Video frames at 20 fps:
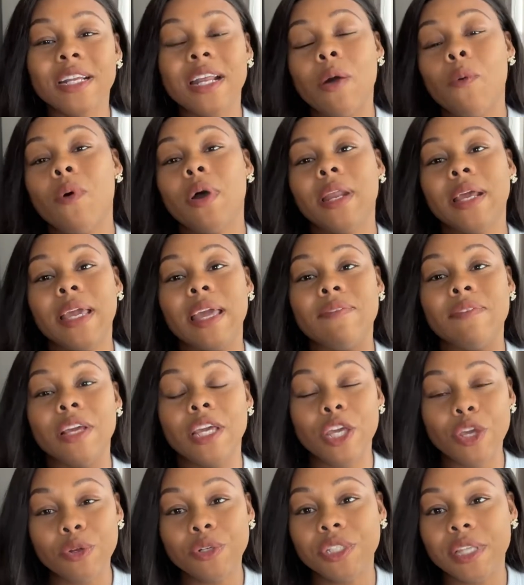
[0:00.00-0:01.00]
I want to give a
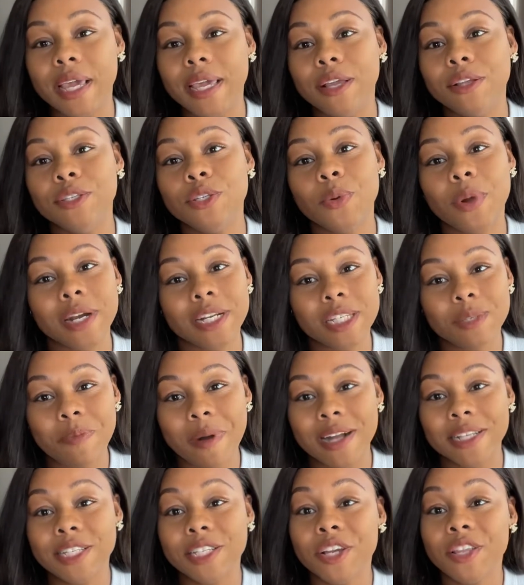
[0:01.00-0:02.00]
huge thank you to our
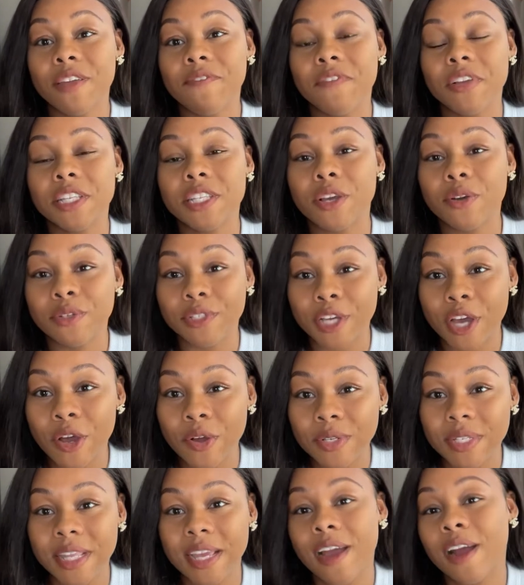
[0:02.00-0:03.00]
sponsor, The Fiscal
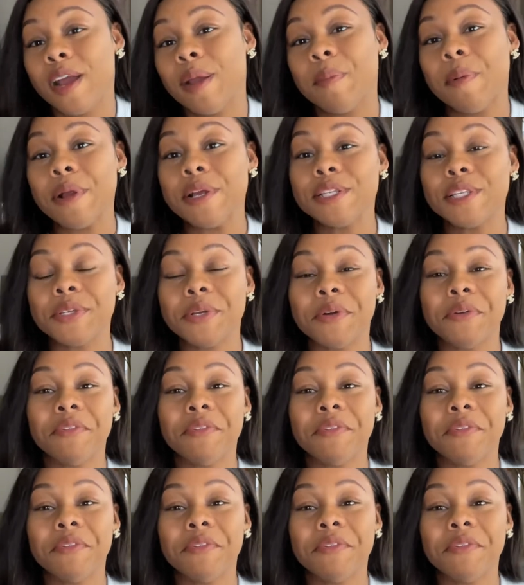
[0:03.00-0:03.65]
Dose. They are a personal